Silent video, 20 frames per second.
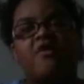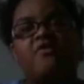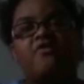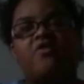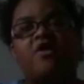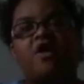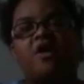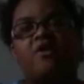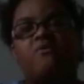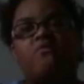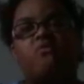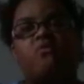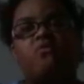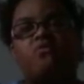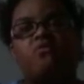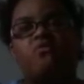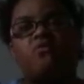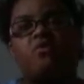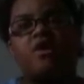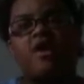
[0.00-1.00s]
that
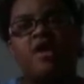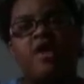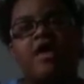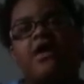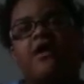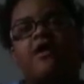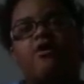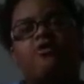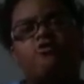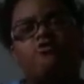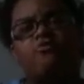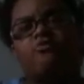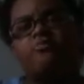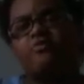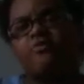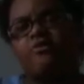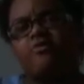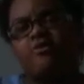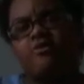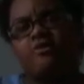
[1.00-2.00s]
will help
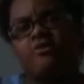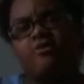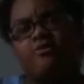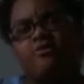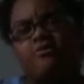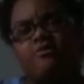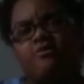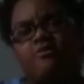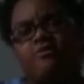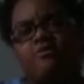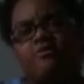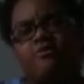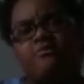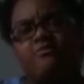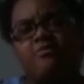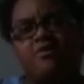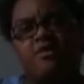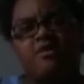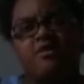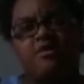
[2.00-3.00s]

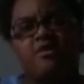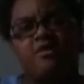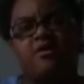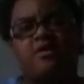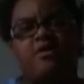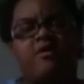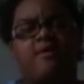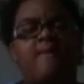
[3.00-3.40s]
me.